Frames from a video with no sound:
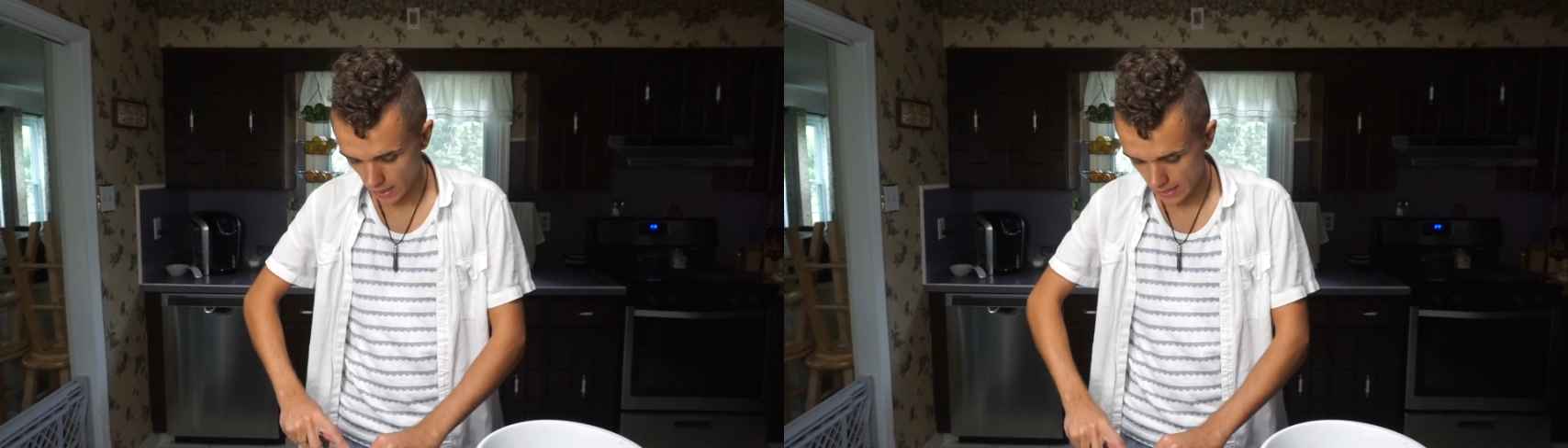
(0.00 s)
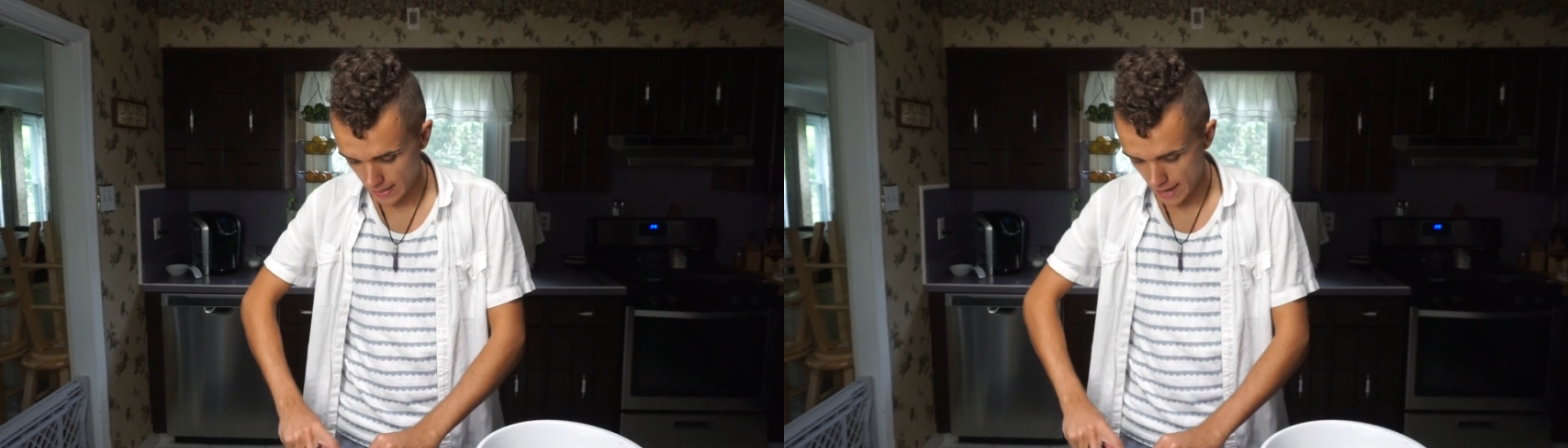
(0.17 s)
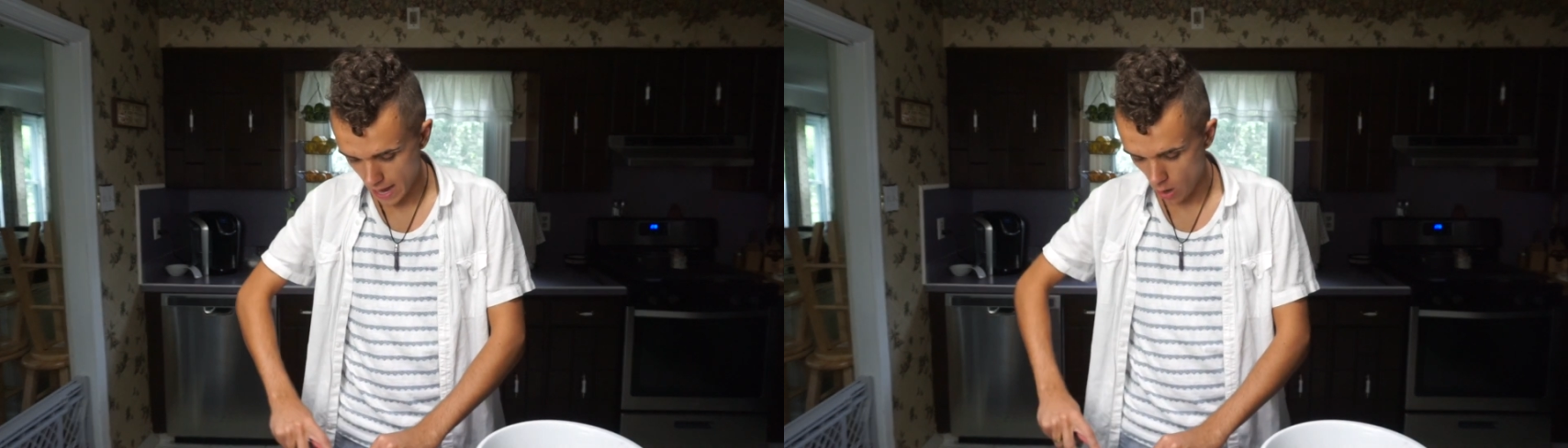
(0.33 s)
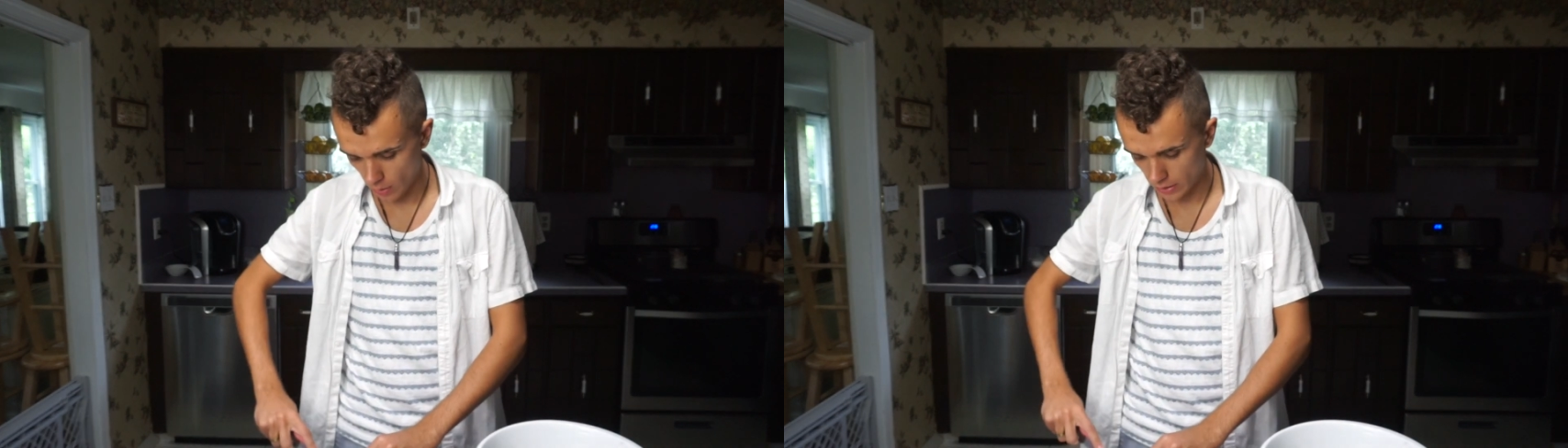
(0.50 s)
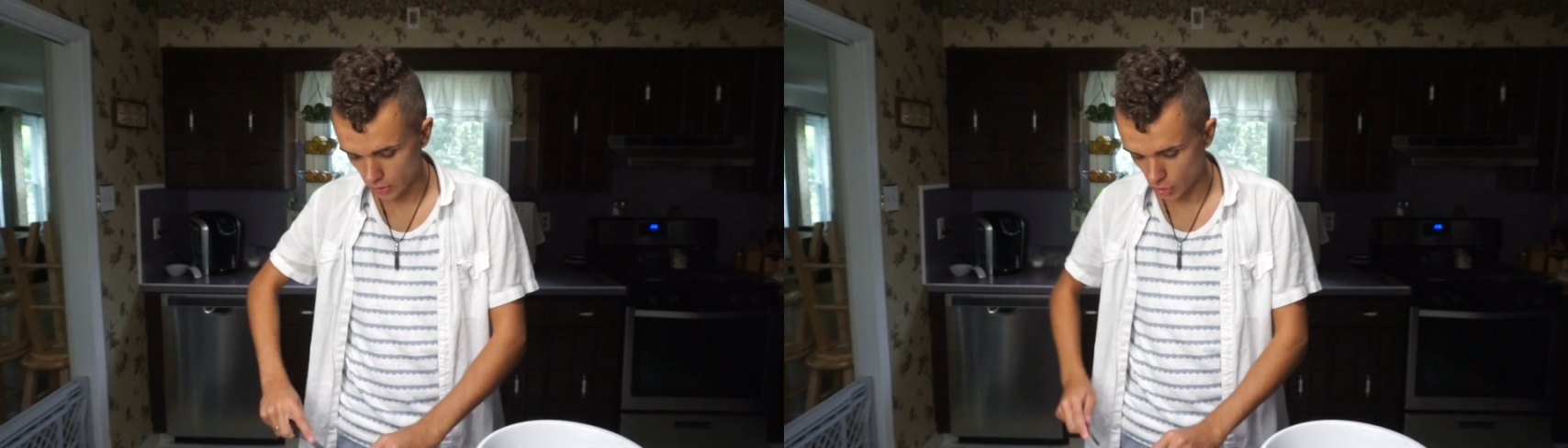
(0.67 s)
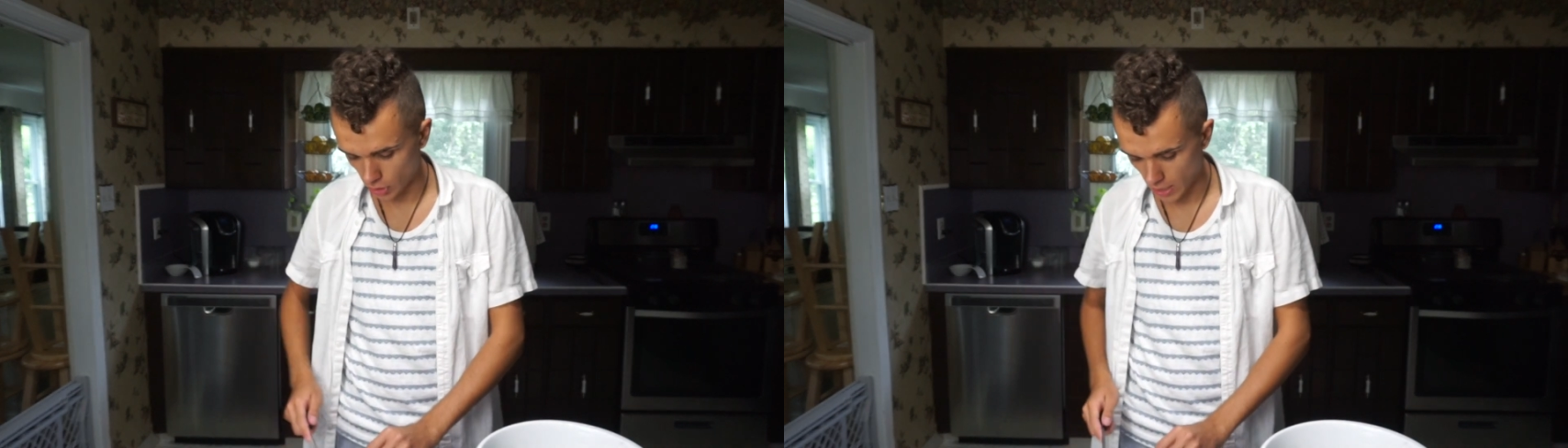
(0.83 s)
and now it
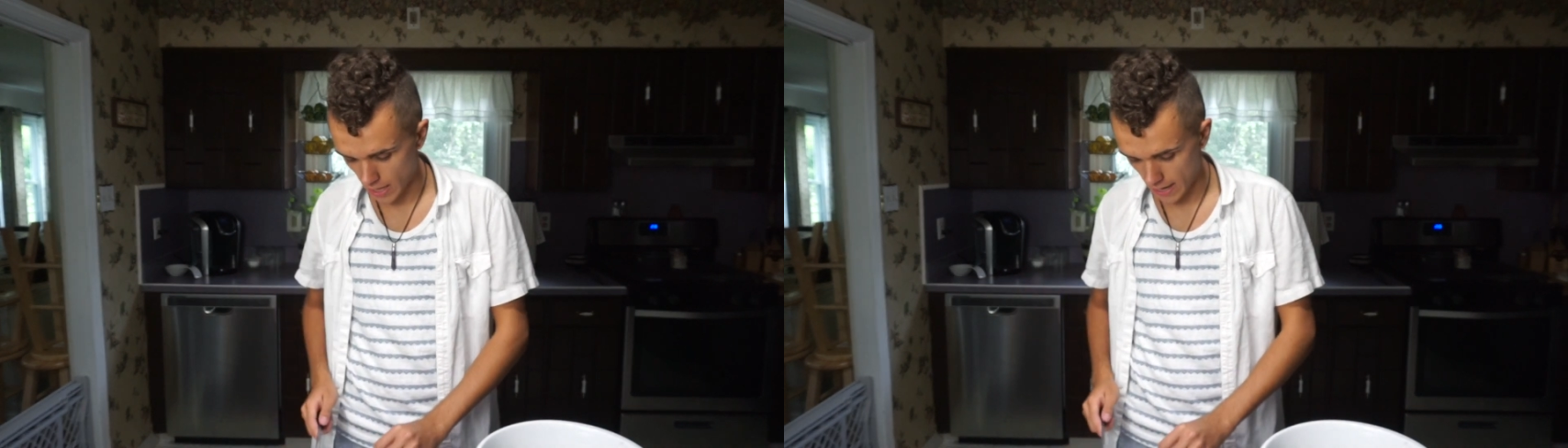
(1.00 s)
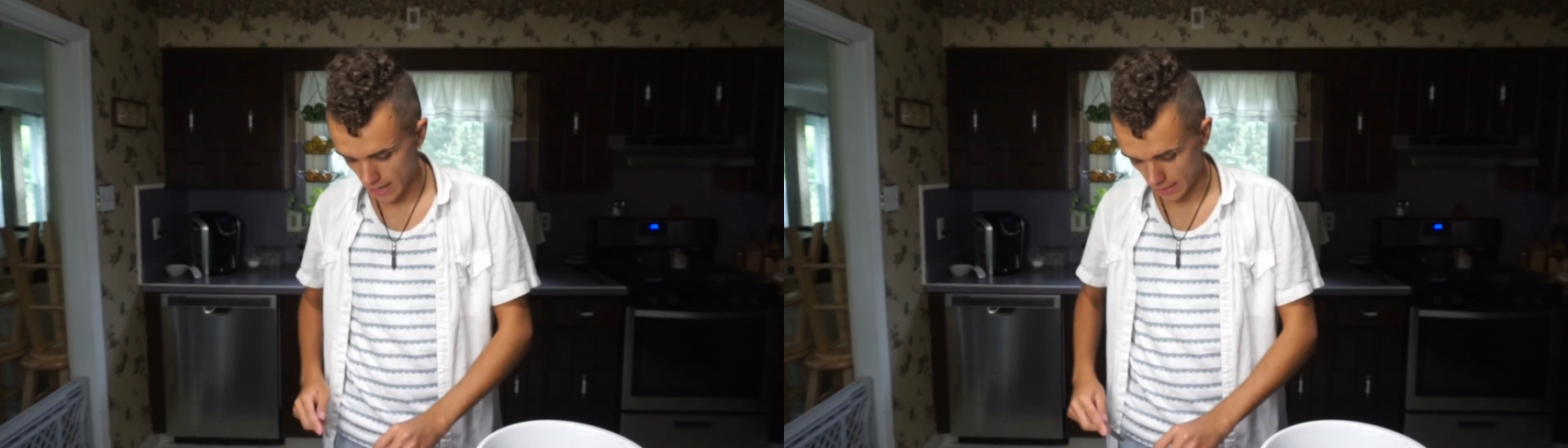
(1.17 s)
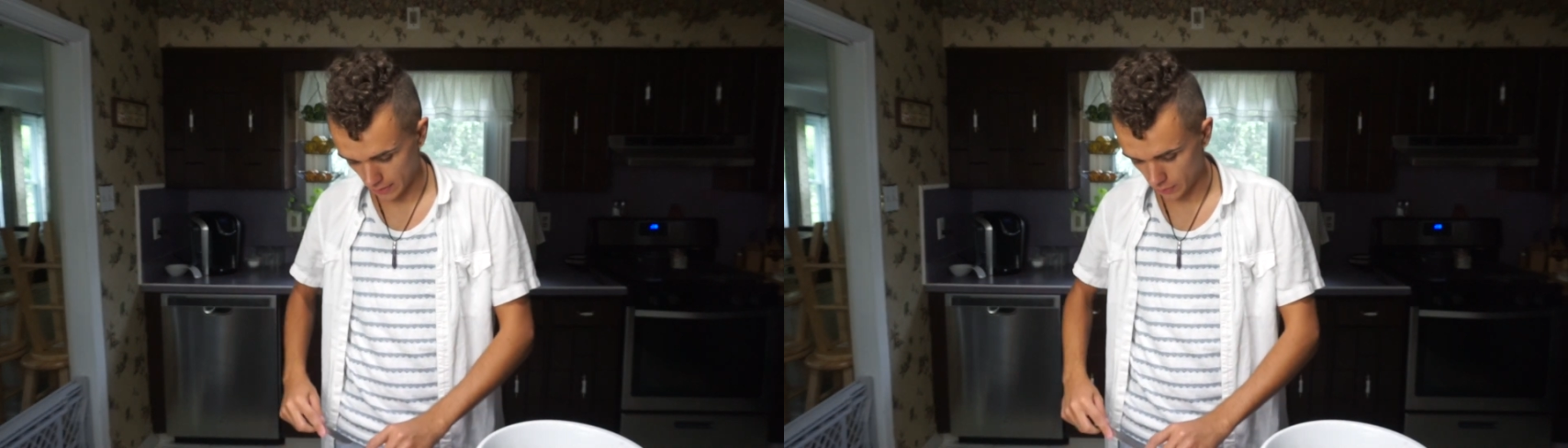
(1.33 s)
is July 8th.